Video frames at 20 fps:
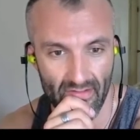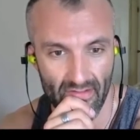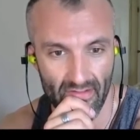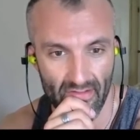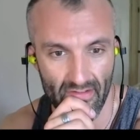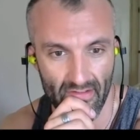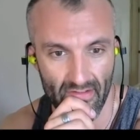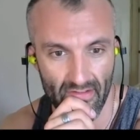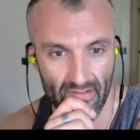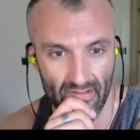
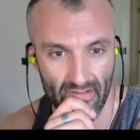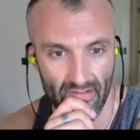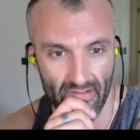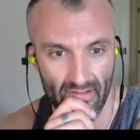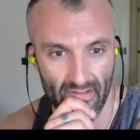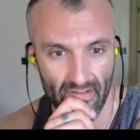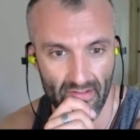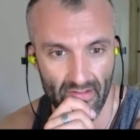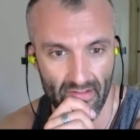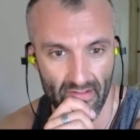
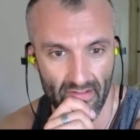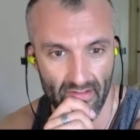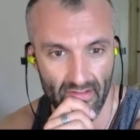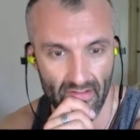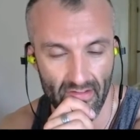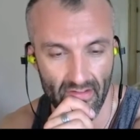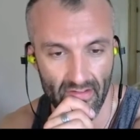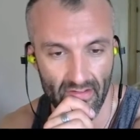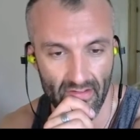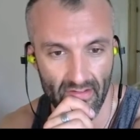
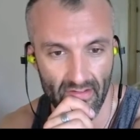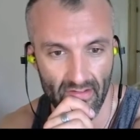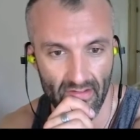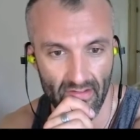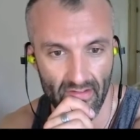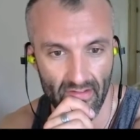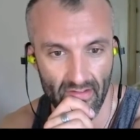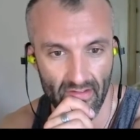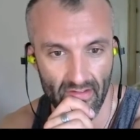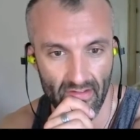
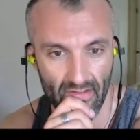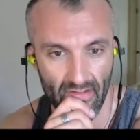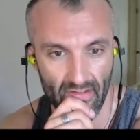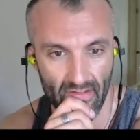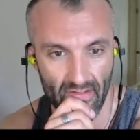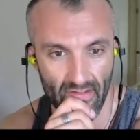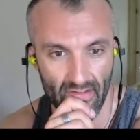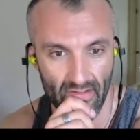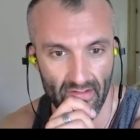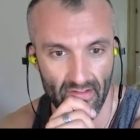
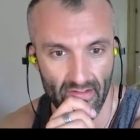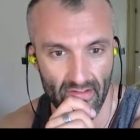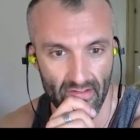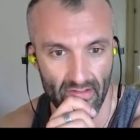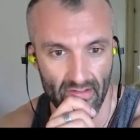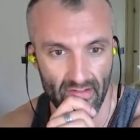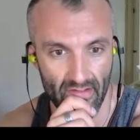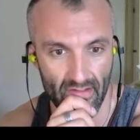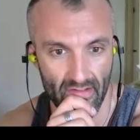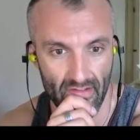
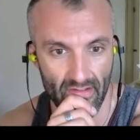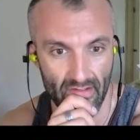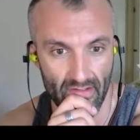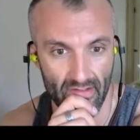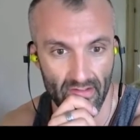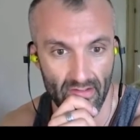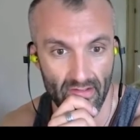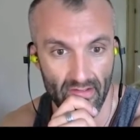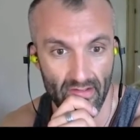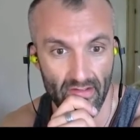
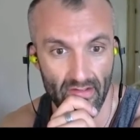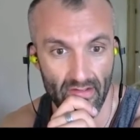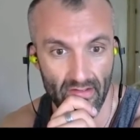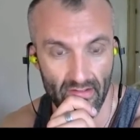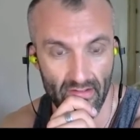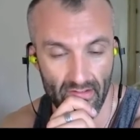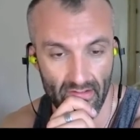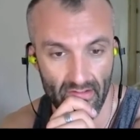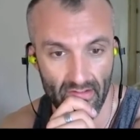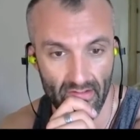
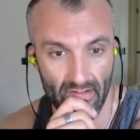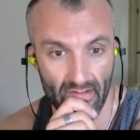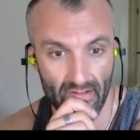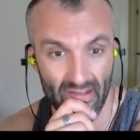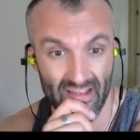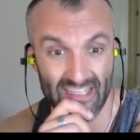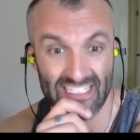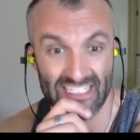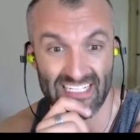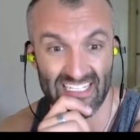
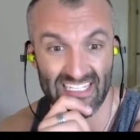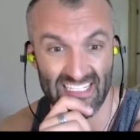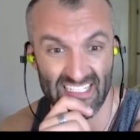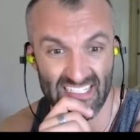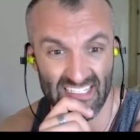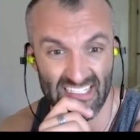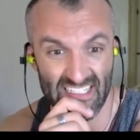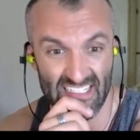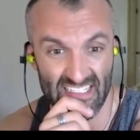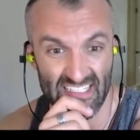
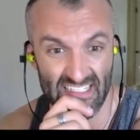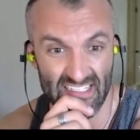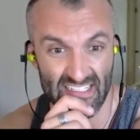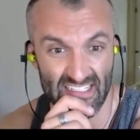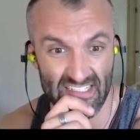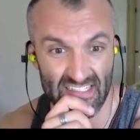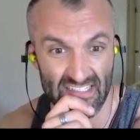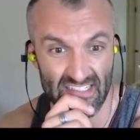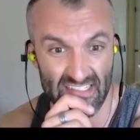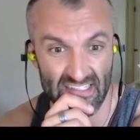
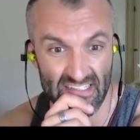This person isn't speaking.